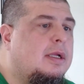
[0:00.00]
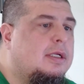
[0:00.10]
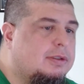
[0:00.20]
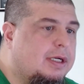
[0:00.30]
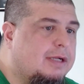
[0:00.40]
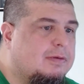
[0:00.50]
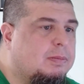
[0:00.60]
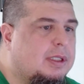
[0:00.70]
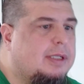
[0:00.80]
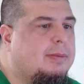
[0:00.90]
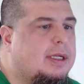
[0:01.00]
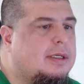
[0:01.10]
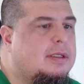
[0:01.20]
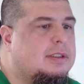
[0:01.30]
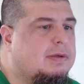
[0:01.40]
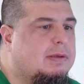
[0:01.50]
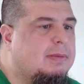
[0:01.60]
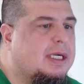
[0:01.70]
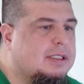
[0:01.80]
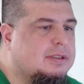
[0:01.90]
so we'd have a playmate. So we have
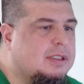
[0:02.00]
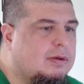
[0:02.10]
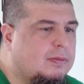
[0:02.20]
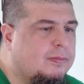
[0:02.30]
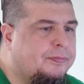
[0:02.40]
Magnus and Odin.